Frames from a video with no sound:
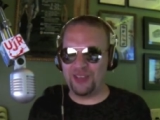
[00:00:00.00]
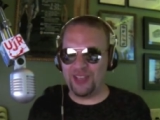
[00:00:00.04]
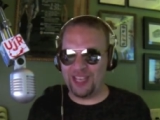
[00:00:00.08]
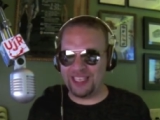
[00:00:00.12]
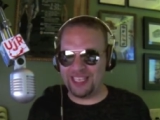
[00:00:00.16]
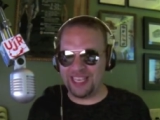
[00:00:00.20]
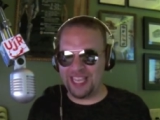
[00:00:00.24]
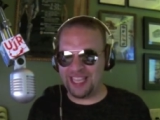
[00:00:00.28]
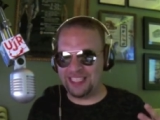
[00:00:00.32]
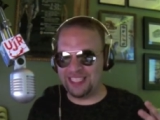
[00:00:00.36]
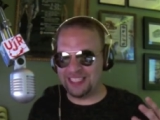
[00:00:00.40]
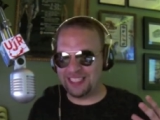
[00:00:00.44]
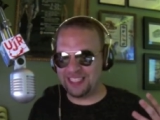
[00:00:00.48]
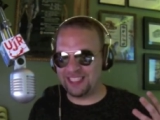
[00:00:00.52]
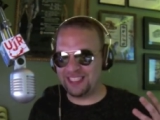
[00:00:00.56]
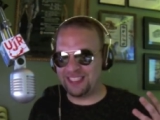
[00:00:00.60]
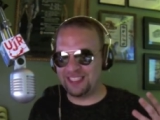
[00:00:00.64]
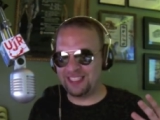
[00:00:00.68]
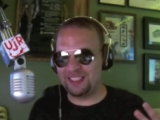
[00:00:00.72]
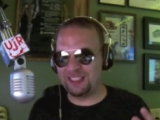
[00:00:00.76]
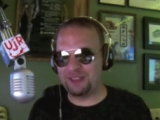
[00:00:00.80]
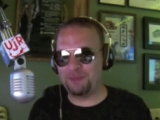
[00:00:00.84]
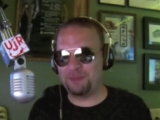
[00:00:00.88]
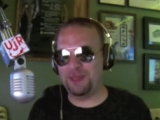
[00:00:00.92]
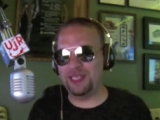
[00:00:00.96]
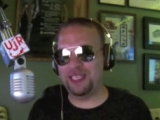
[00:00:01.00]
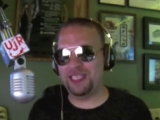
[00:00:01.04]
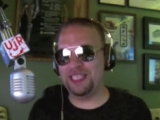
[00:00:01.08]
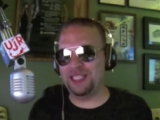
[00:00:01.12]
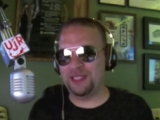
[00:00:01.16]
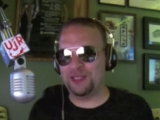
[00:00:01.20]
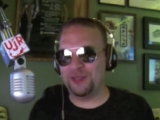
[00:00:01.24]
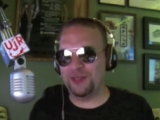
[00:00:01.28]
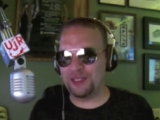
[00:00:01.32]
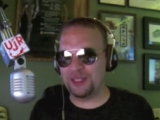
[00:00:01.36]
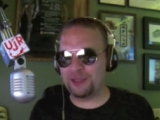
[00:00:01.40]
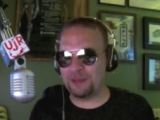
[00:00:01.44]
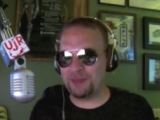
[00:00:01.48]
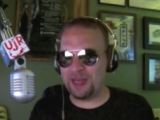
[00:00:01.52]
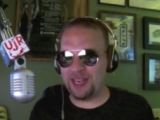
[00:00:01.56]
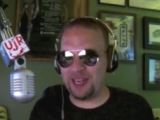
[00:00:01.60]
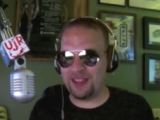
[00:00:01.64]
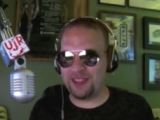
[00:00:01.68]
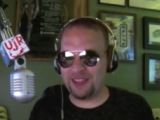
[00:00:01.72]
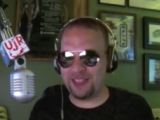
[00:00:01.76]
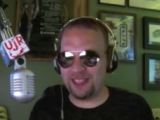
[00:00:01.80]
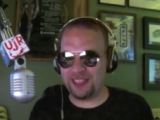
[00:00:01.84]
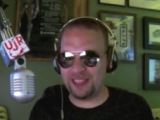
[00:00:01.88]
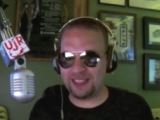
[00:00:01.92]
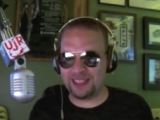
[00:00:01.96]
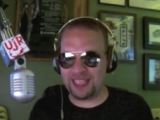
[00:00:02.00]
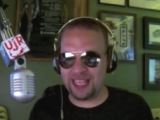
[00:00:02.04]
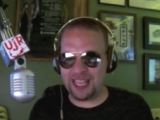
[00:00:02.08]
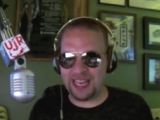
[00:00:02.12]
and just speaking to us about this.